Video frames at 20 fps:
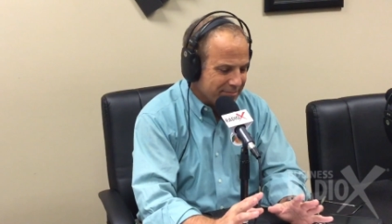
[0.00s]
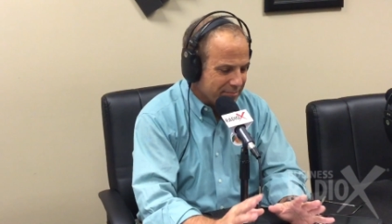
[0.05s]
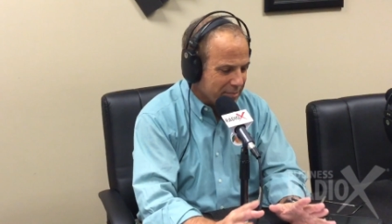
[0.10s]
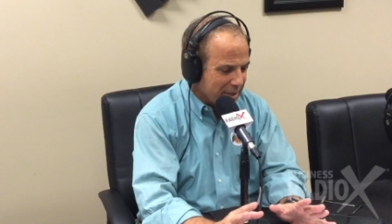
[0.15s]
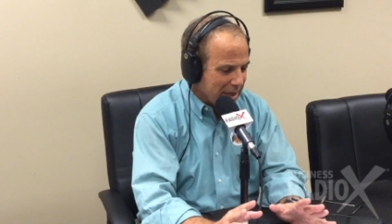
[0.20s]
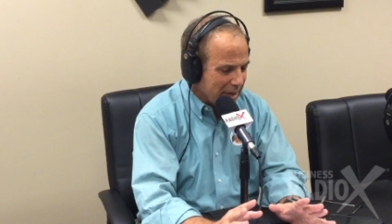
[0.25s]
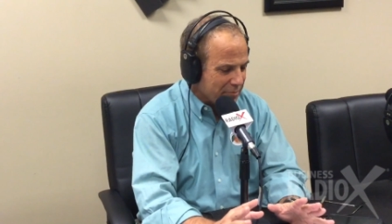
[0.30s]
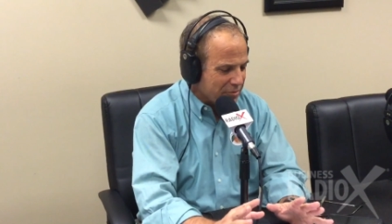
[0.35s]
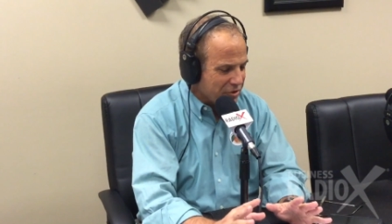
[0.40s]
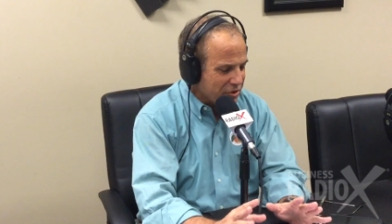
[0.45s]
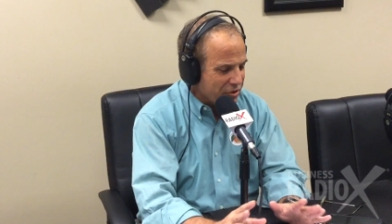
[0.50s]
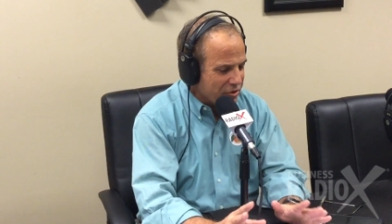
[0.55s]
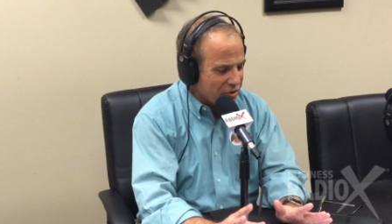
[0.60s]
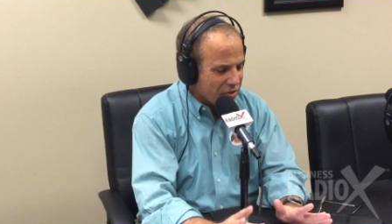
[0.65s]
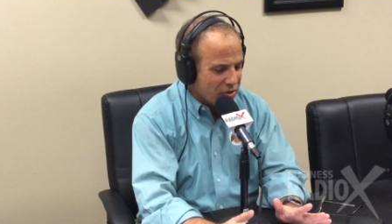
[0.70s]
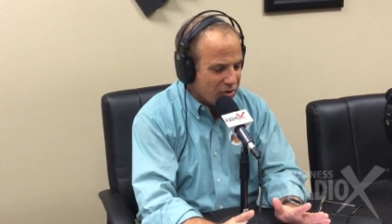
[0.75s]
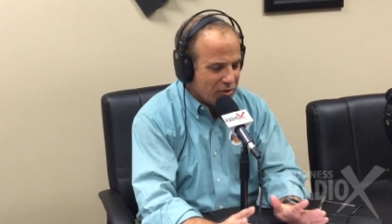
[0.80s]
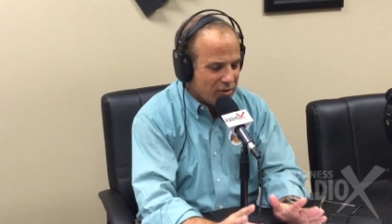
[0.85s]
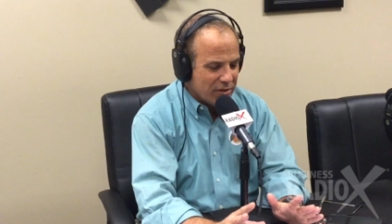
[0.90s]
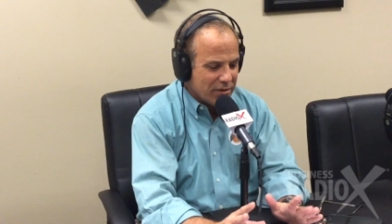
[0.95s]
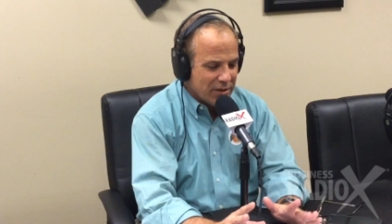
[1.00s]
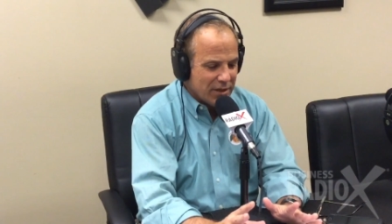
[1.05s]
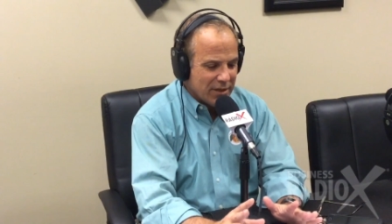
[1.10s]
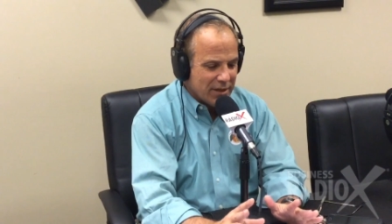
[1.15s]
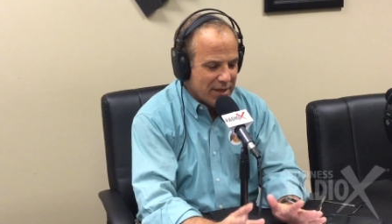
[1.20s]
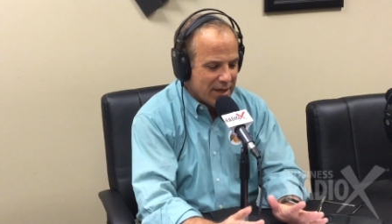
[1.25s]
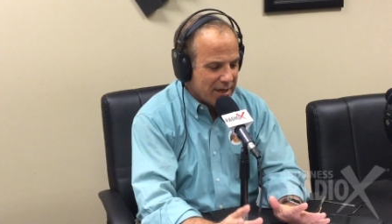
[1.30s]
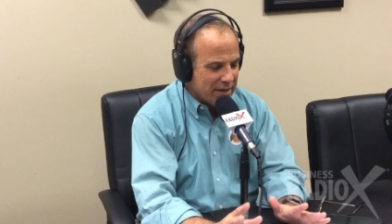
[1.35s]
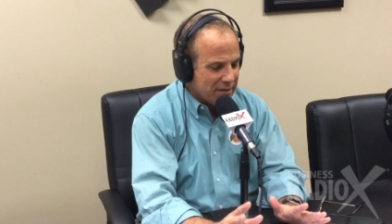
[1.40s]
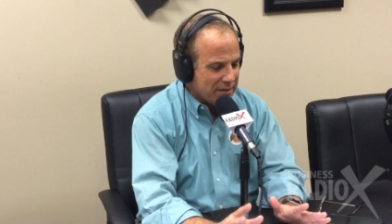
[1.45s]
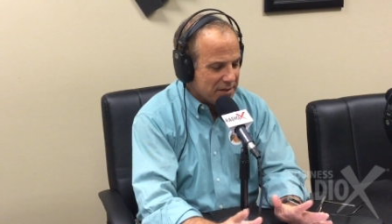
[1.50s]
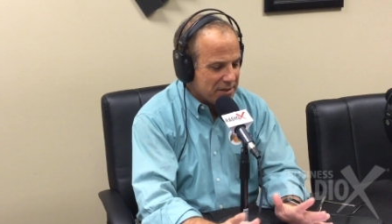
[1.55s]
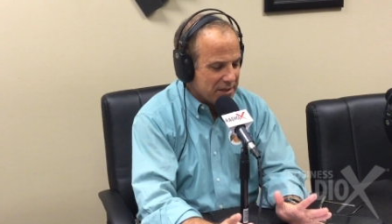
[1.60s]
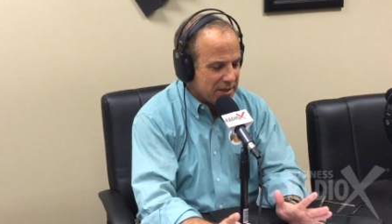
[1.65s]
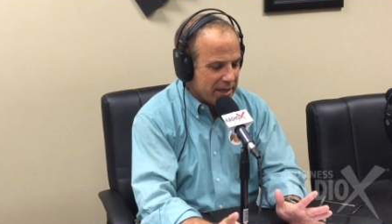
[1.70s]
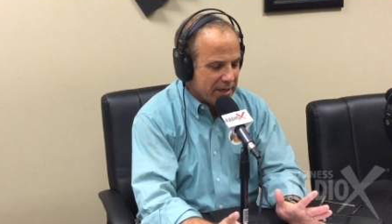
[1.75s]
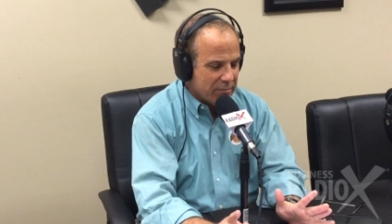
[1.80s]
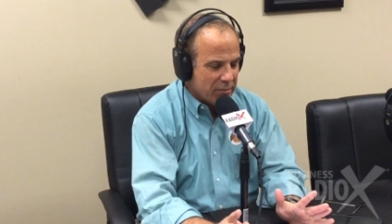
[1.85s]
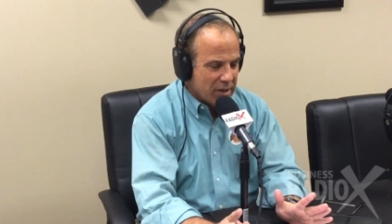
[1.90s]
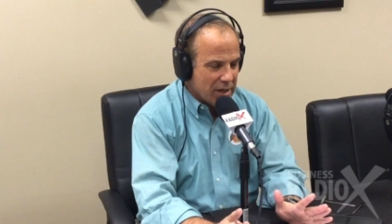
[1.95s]
I'm sure a lot of the
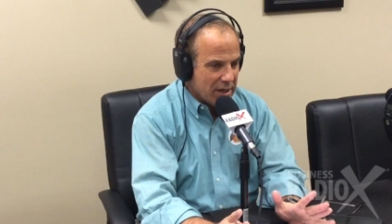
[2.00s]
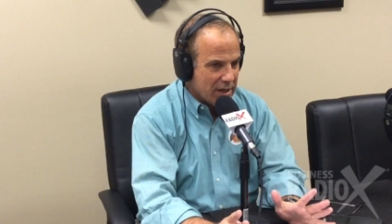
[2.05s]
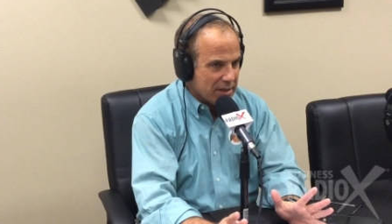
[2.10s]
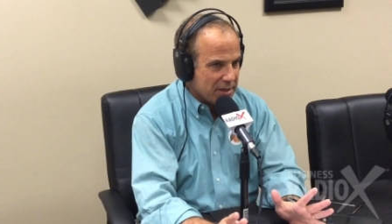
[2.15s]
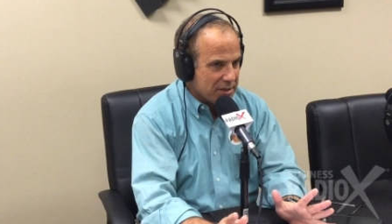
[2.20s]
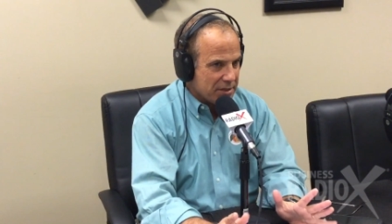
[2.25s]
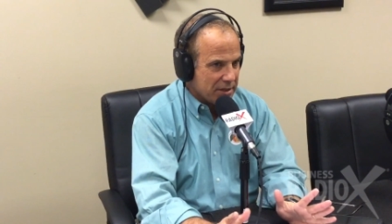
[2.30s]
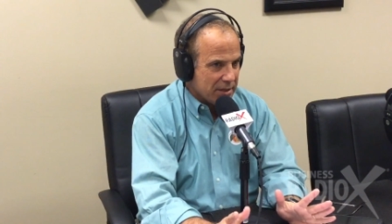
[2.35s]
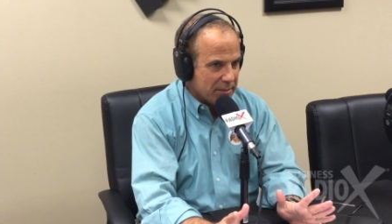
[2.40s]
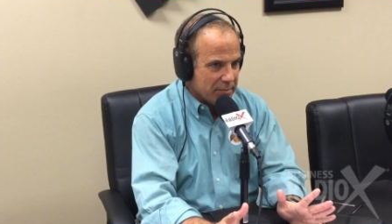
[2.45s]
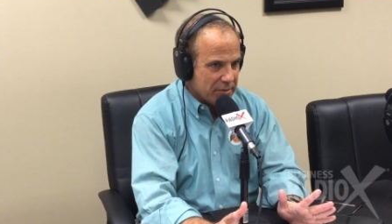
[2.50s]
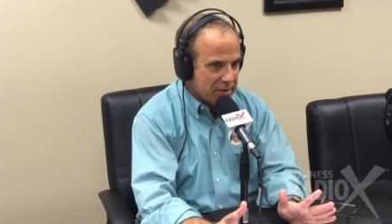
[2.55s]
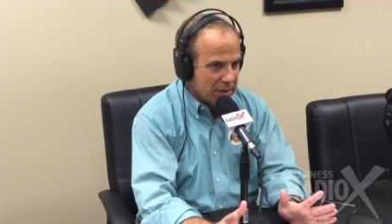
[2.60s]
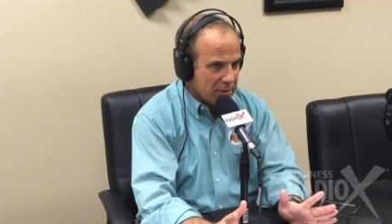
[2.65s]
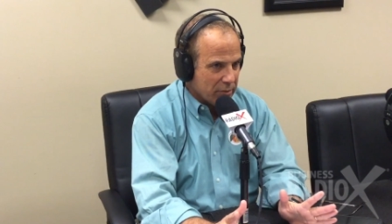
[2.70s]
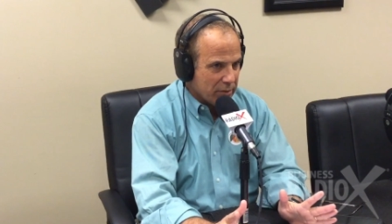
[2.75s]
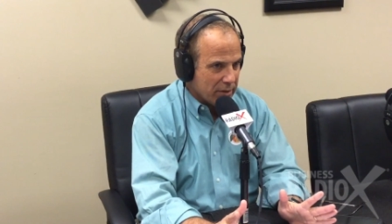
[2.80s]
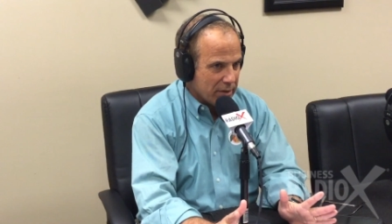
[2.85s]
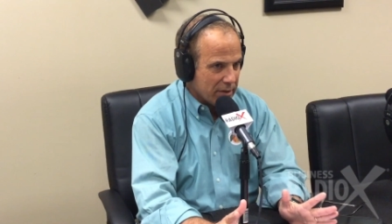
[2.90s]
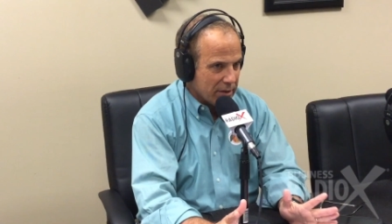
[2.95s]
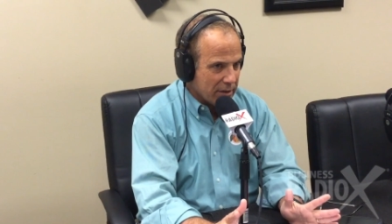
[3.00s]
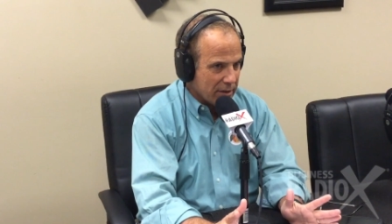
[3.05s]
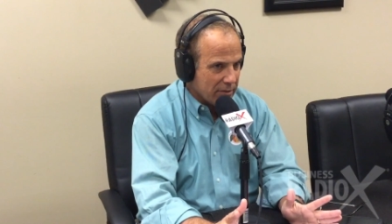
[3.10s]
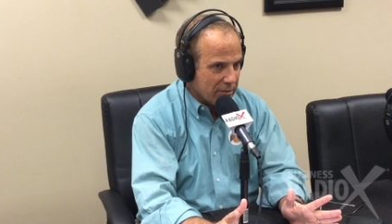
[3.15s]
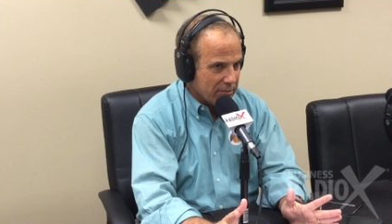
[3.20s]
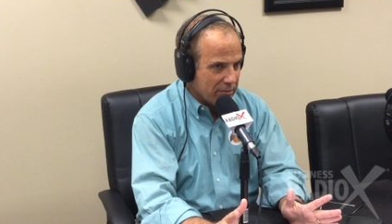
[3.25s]
same concepts, I would think.